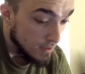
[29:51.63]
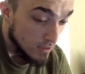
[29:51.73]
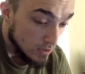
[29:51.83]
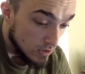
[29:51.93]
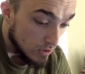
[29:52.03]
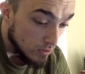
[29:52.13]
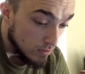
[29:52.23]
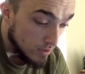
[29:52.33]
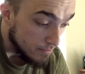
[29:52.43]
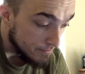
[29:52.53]

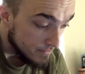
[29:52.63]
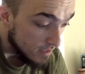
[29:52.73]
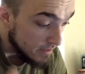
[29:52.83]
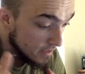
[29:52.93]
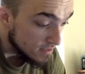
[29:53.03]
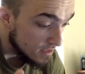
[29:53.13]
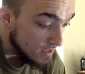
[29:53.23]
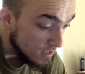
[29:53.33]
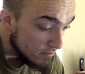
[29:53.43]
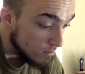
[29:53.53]
So yeah, like I said,
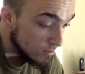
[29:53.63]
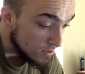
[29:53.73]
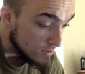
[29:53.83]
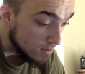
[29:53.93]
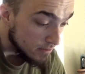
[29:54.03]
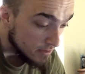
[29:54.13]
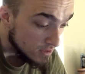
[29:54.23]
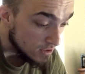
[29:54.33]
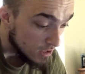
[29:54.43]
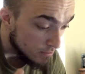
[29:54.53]
I never was an online
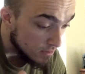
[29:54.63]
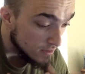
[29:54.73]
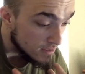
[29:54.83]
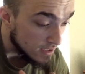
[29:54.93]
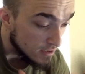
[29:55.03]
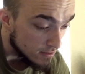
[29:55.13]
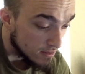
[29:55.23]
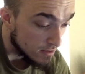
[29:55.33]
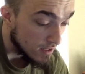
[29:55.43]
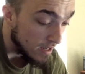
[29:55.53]
shopper because I didn't
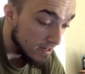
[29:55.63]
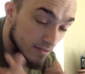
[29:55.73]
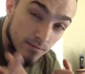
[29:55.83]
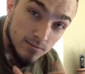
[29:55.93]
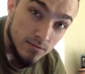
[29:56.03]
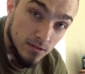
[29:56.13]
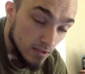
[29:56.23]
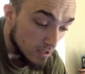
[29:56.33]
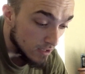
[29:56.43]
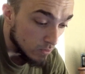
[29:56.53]

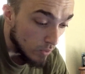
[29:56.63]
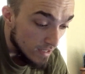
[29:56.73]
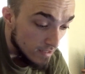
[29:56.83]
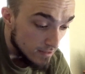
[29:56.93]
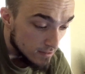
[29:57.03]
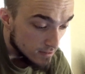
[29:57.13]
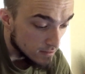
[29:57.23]
really like waiting.